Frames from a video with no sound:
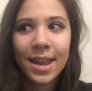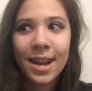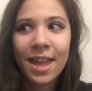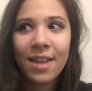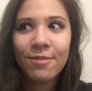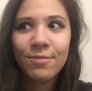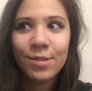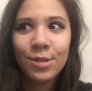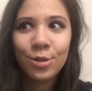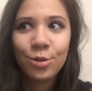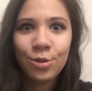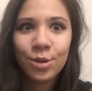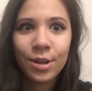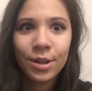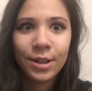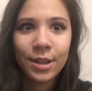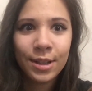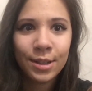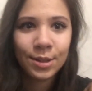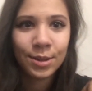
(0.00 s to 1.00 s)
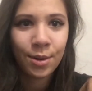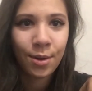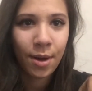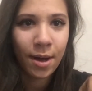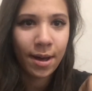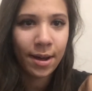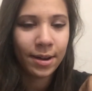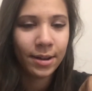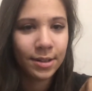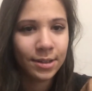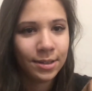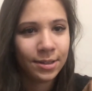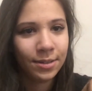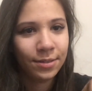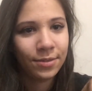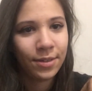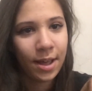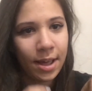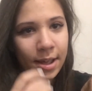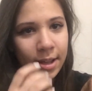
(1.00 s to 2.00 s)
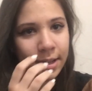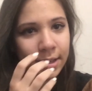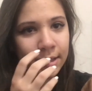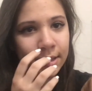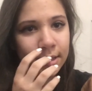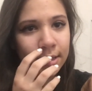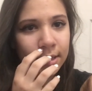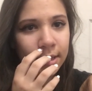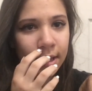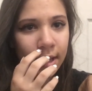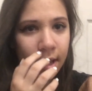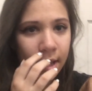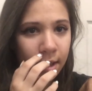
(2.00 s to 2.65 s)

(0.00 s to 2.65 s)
and I've been struggling so hard to find